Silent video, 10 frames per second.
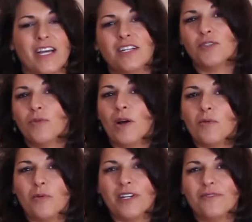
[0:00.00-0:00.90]
And so
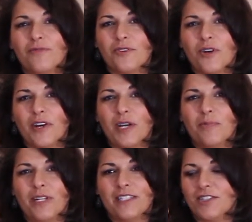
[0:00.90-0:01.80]
while we're waiting for our
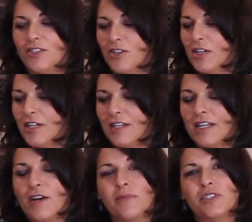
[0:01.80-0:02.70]
eggplant to cook,
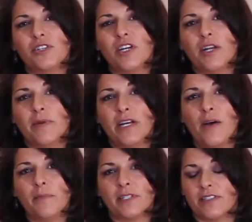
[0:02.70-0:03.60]
now I'm going to show you how to make
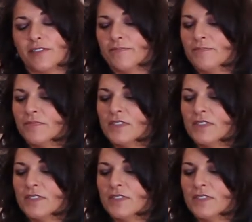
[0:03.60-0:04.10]
hummus.